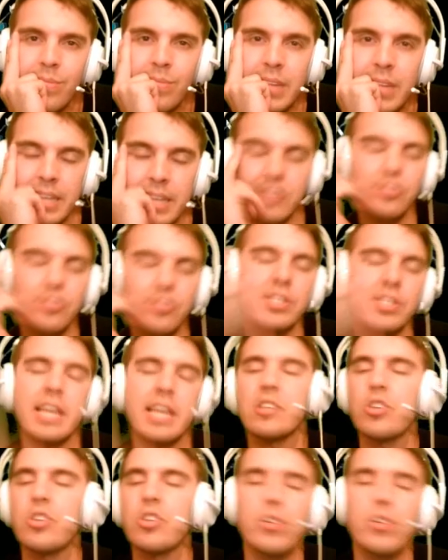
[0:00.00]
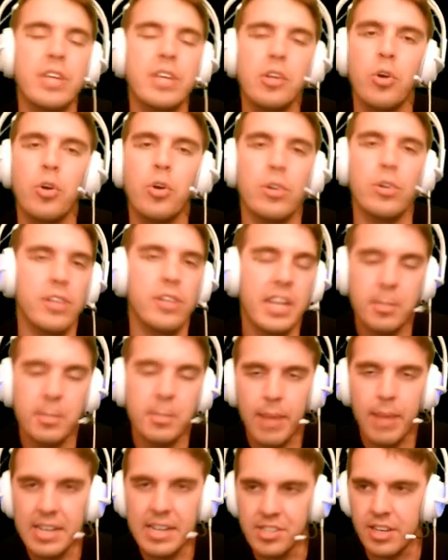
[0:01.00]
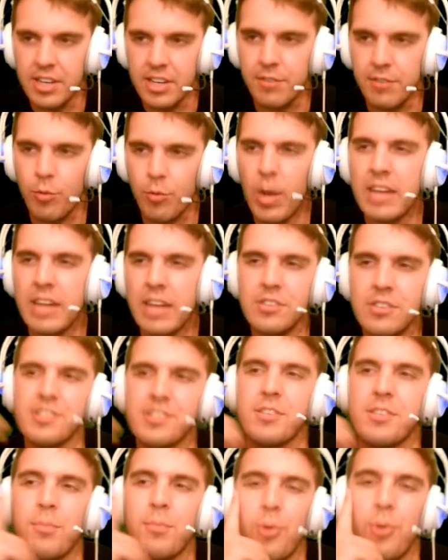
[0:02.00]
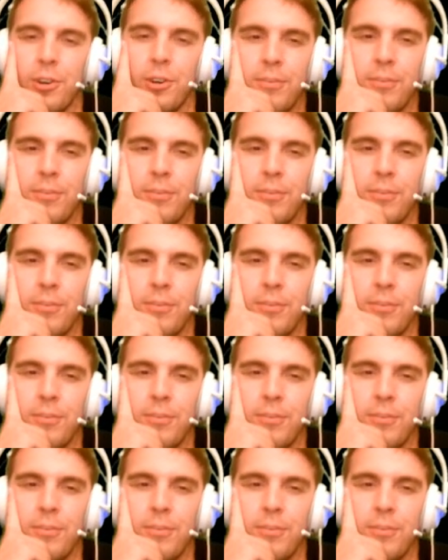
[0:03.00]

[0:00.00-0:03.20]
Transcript: Gets you see, yeah, sure. You get gold. You like to buy stuff. Why else is it important?